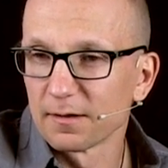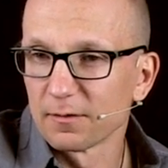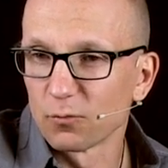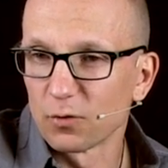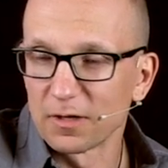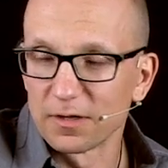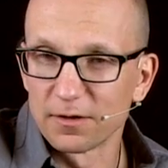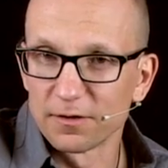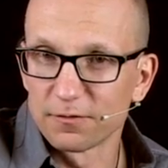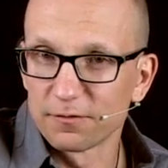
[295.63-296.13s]

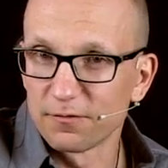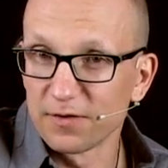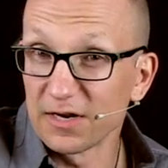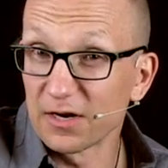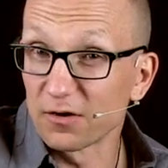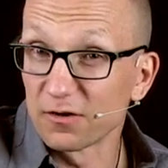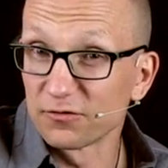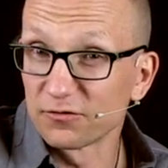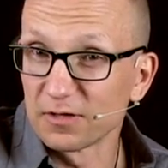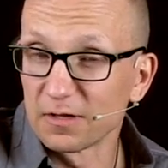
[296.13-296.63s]
while the
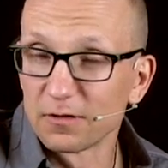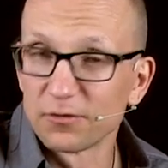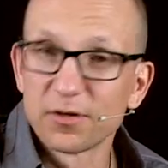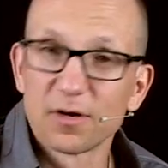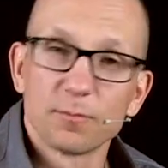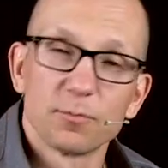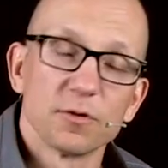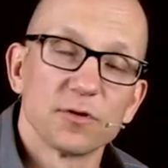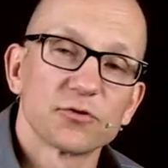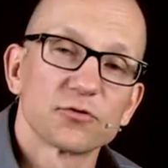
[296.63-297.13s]
finger is still on
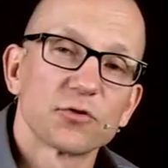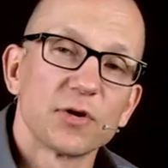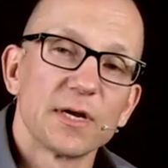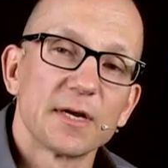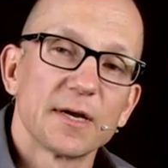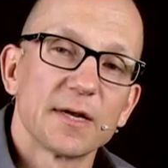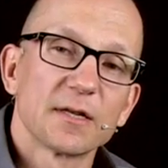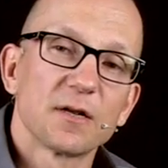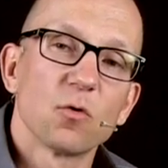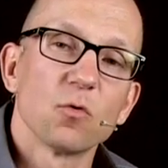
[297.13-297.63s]
top of the
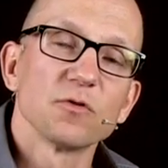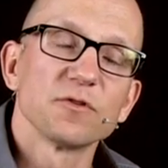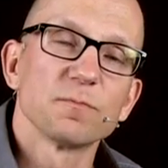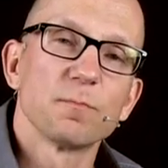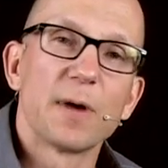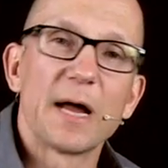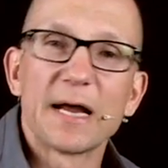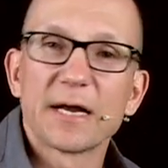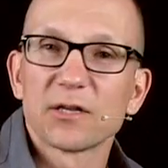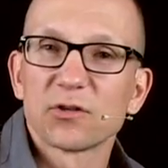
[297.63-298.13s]
string, it goes
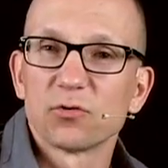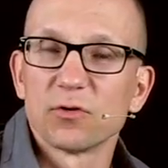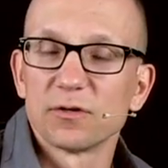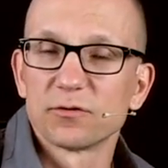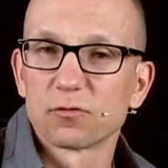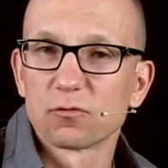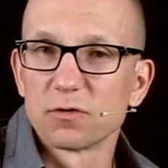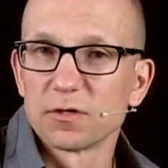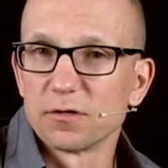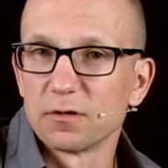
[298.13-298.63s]
back to
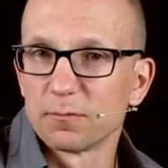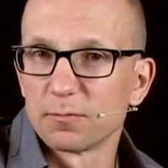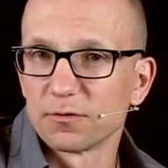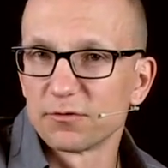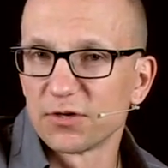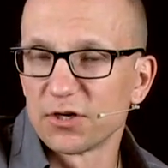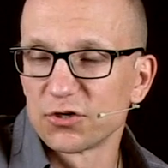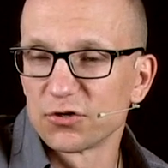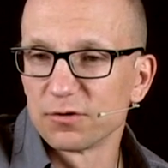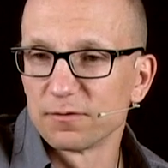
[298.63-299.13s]
its original
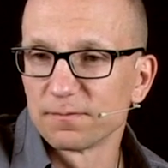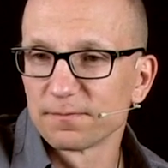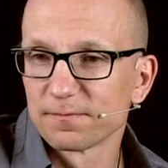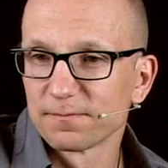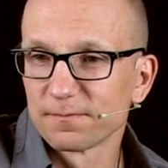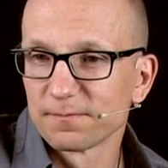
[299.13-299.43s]
position.